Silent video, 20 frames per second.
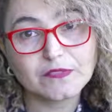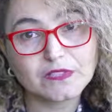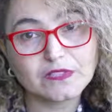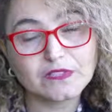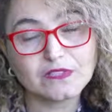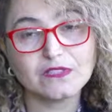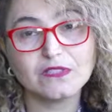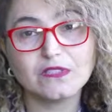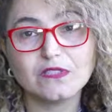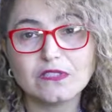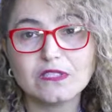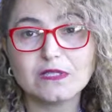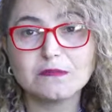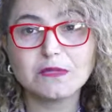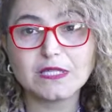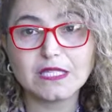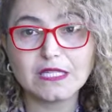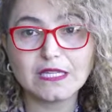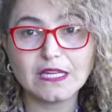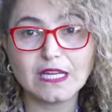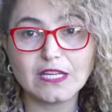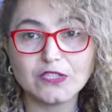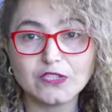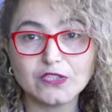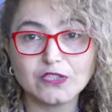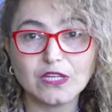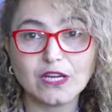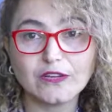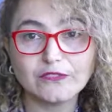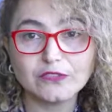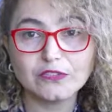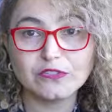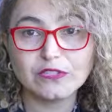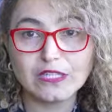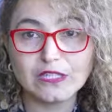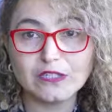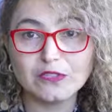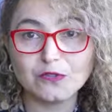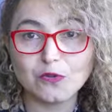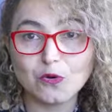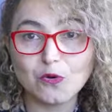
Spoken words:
Because some medication you have to take it